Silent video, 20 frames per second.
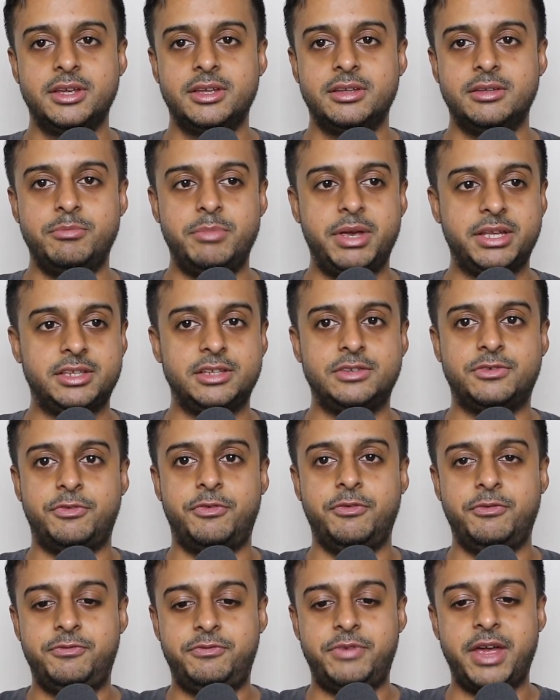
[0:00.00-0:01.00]
make these
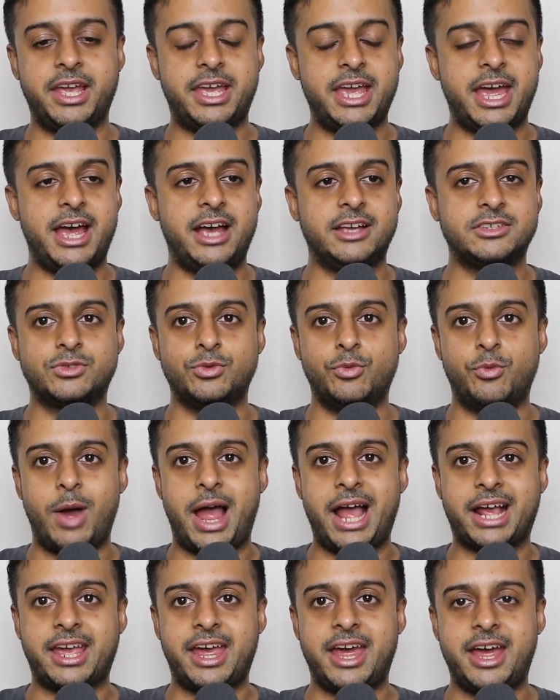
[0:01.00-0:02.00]
fake ass,
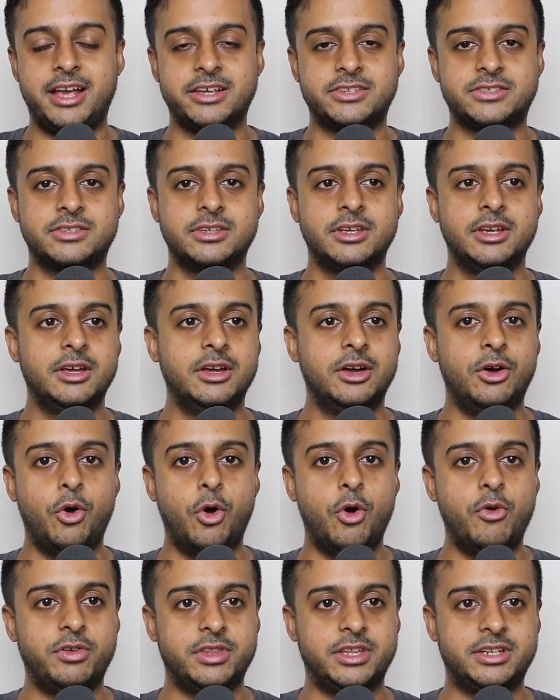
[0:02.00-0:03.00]
whack ass,
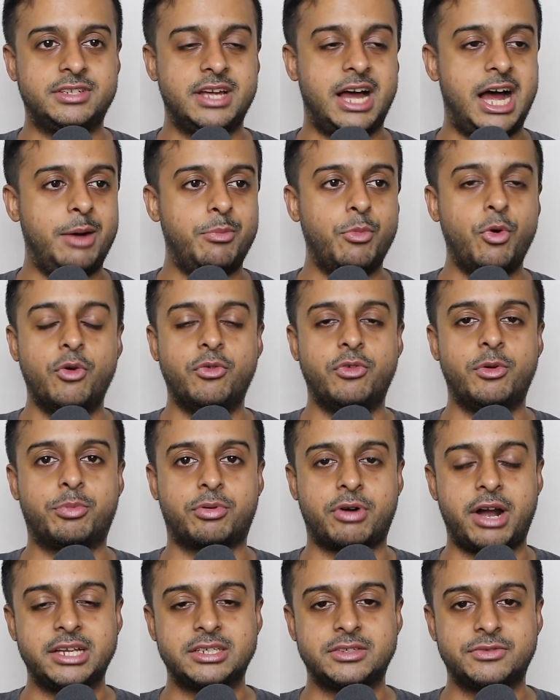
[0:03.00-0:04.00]
over the top,
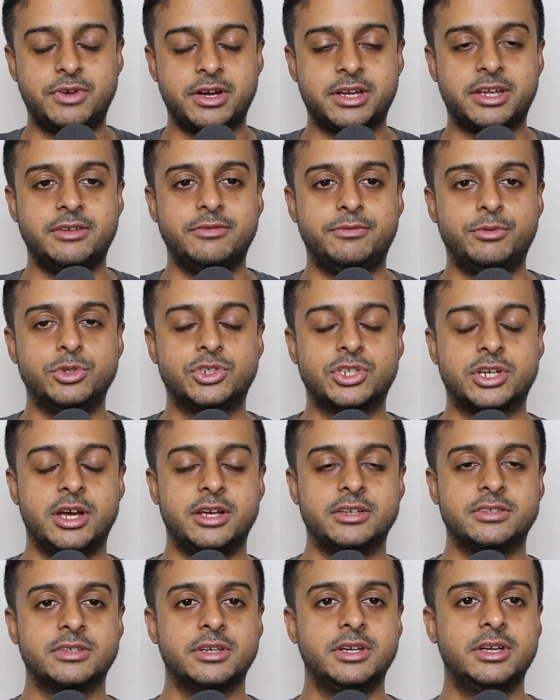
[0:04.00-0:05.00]
overpriced fucking
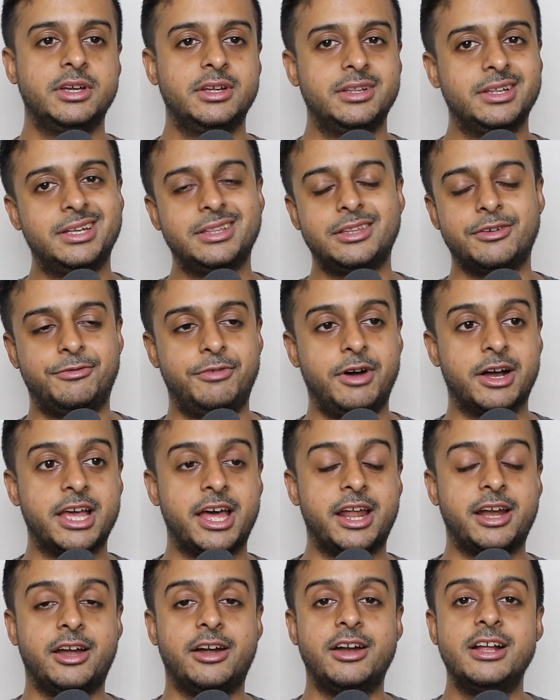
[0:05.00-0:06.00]
fuchkas. Get the fuck out
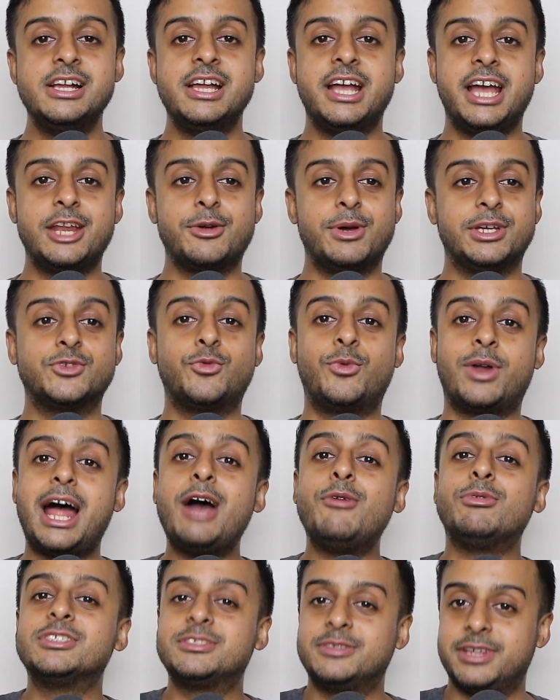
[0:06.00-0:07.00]
of here. Anyways, when I
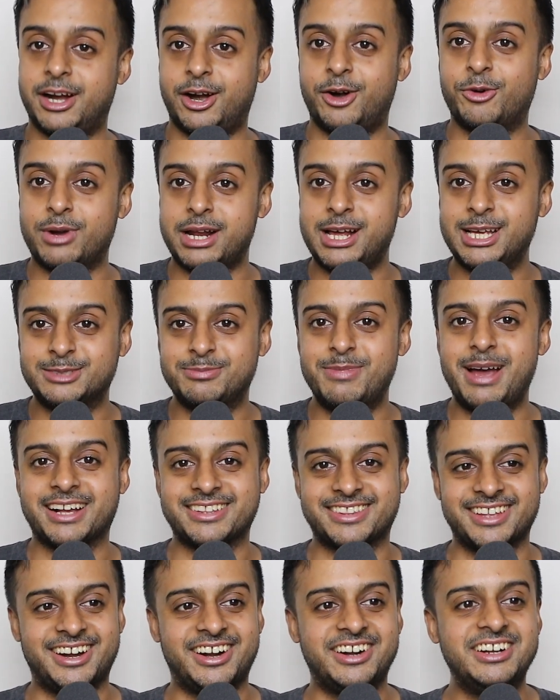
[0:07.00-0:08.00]
was back
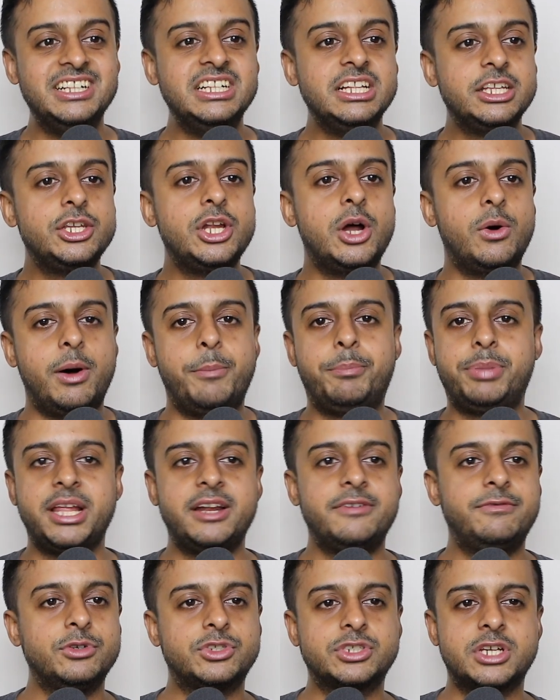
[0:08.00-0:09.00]
there, you know, a plate
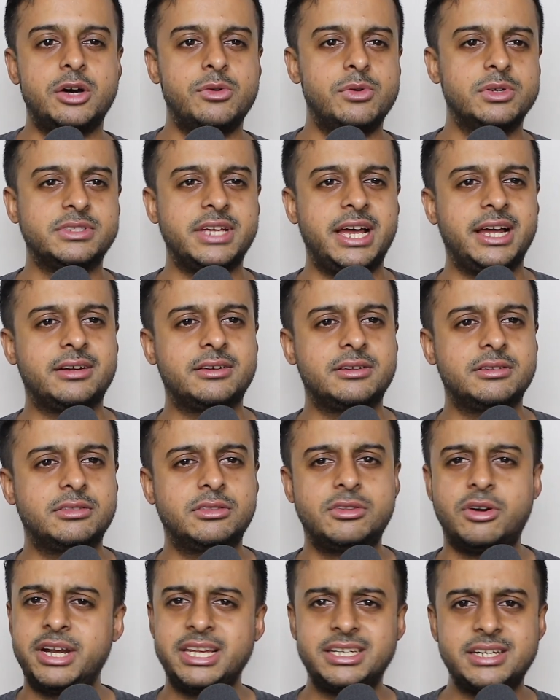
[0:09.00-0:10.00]
of fuchka was like
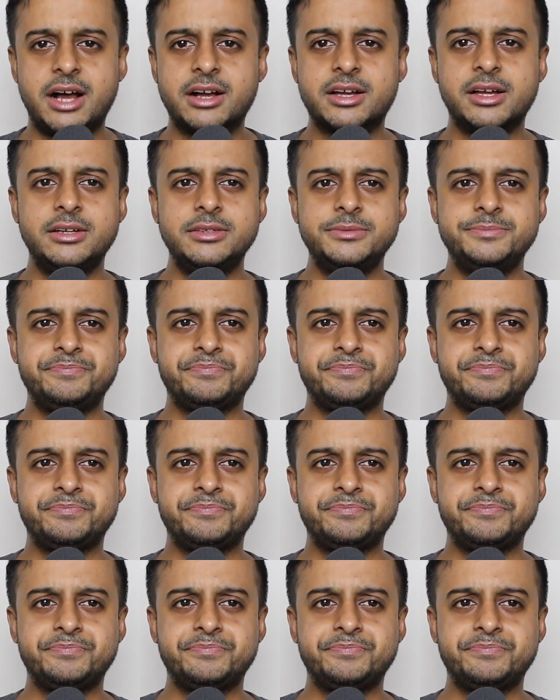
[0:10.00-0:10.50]
30 taka.